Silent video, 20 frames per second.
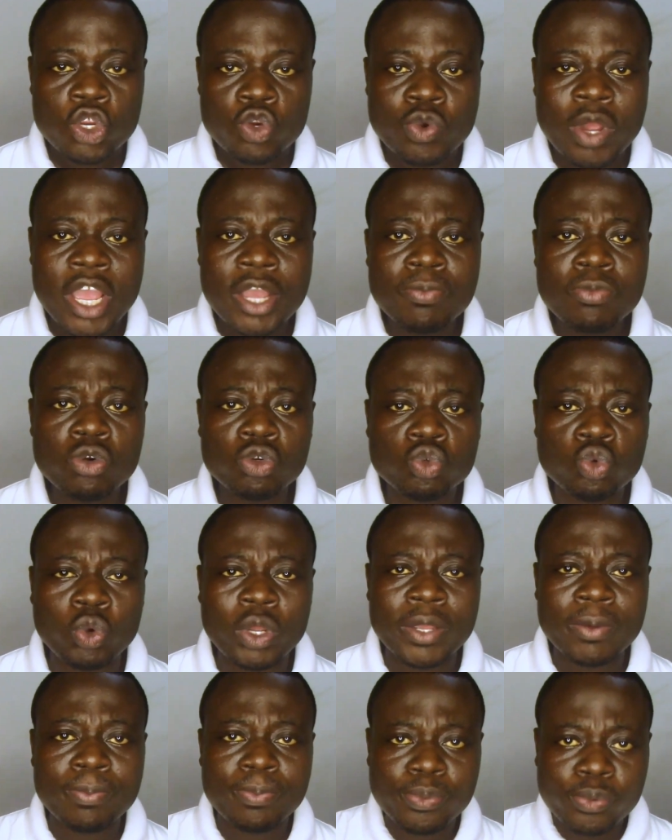you are able
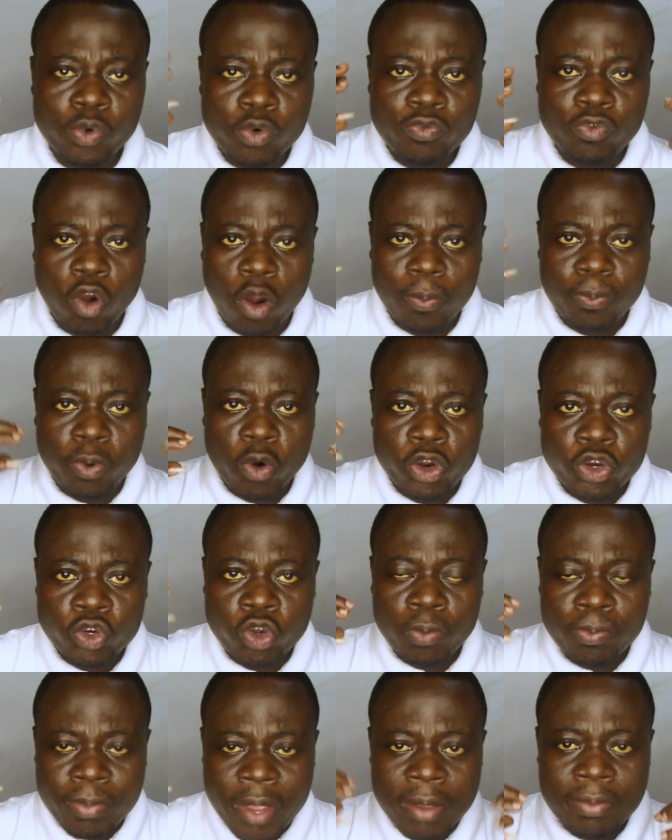to improve upon
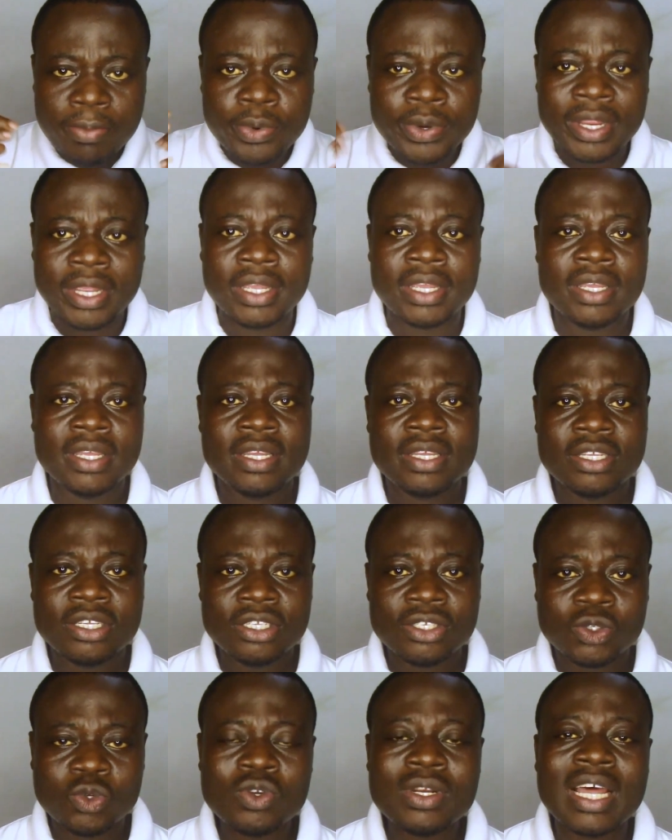your memory
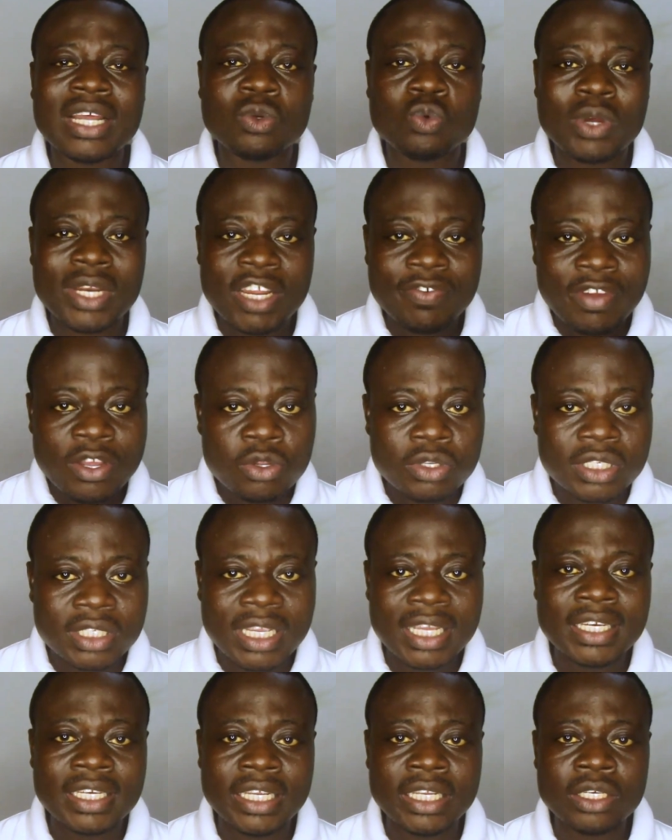so that whatever you
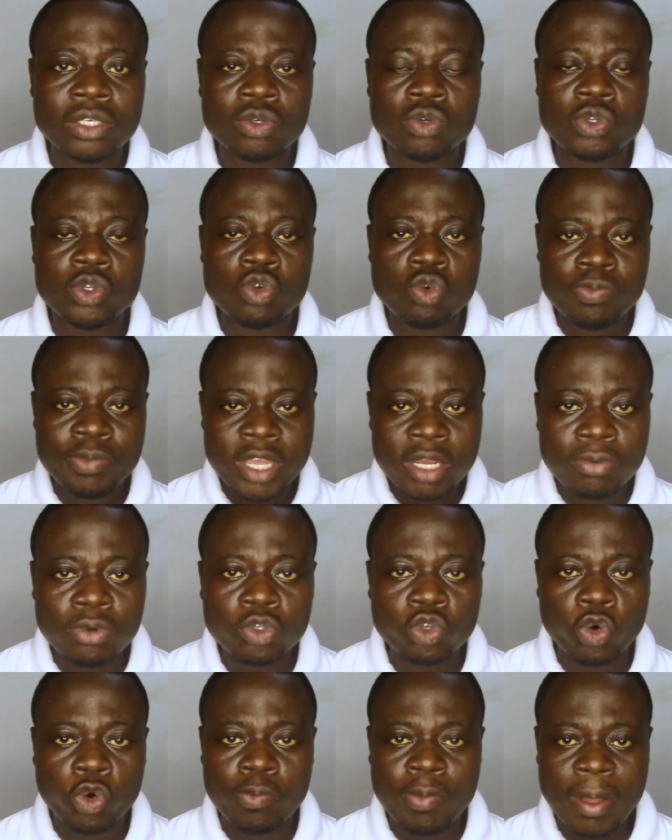studied, you'll be
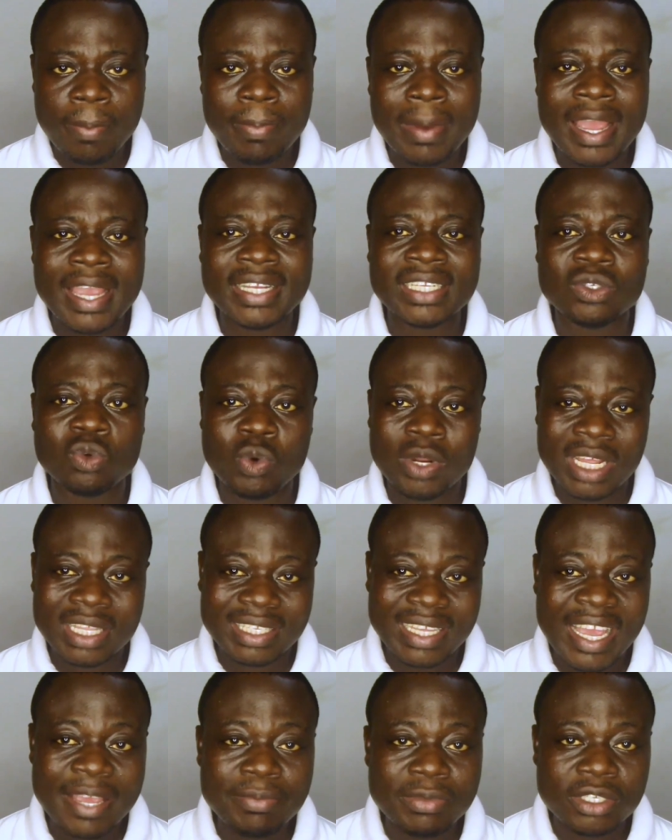able to remember it when
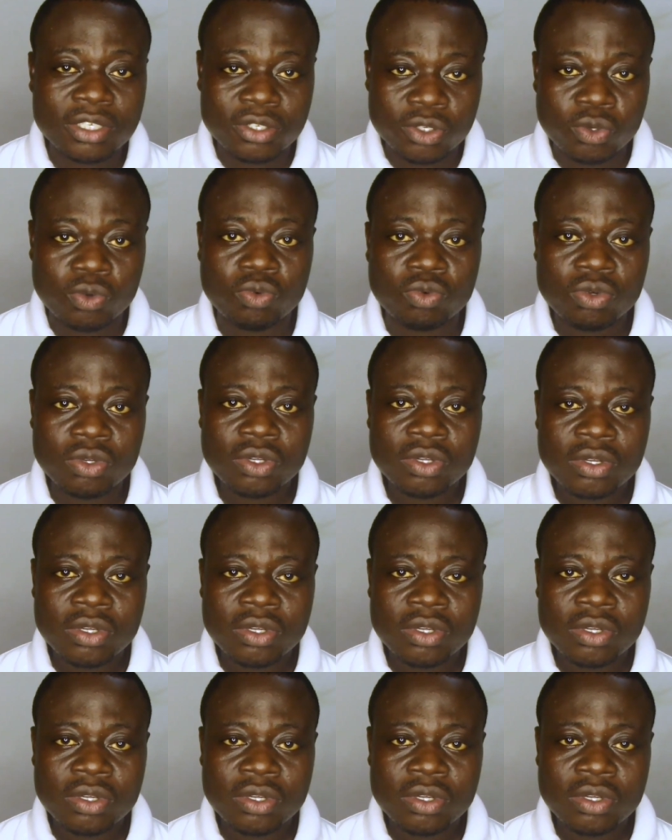the time is due.